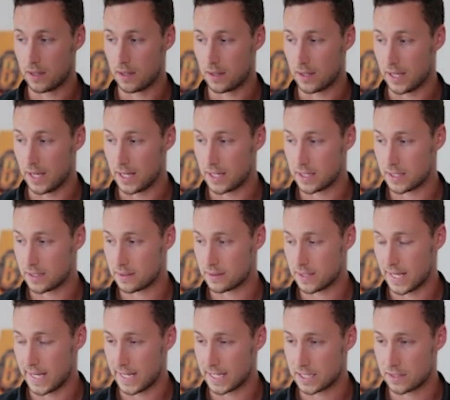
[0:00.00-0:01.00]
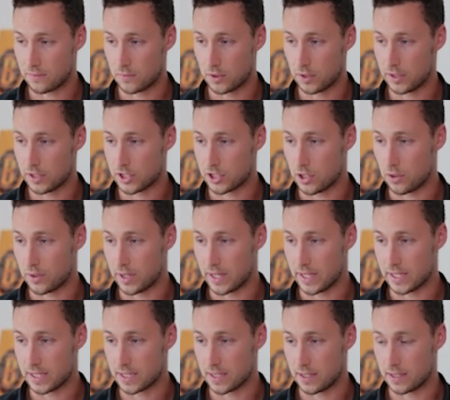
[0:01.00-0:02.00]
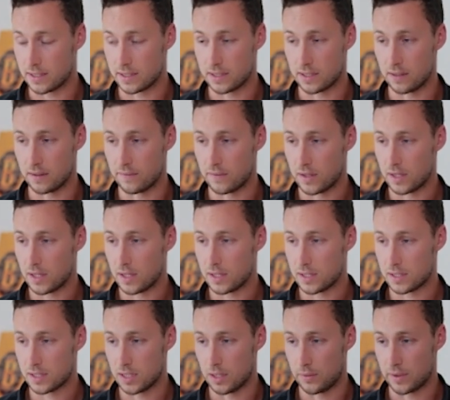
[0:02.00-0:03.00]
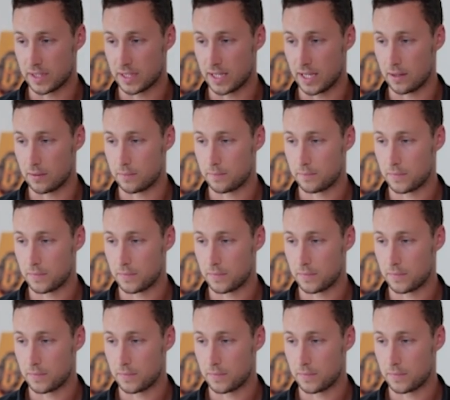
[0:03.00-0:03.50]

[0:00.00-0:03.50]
And it hasn't really shown any signs of slowing down.